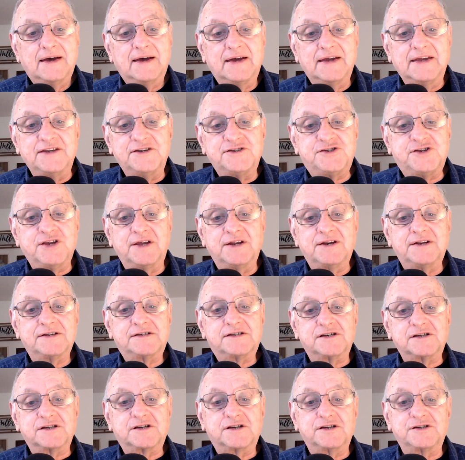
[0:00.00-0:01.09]
Uh, in
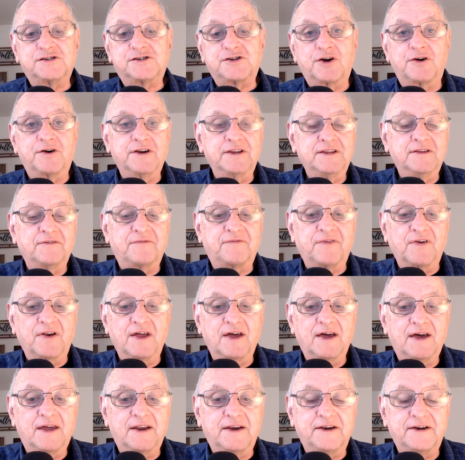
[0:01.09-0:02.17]
Genesis concerning the
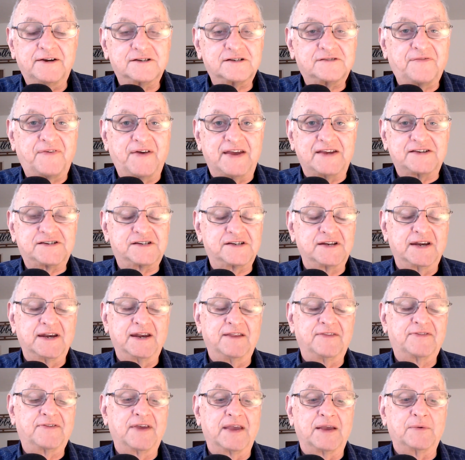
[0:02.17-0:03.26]
flood, here's
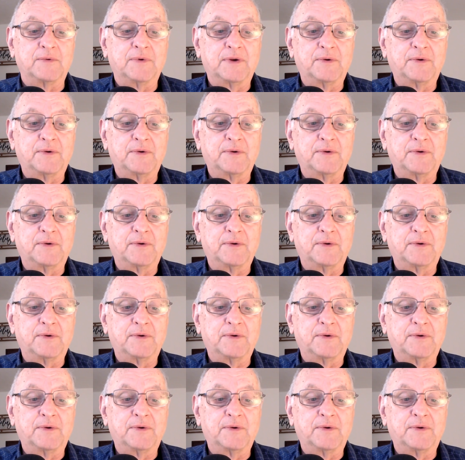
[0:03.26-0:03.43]
fascinating thing.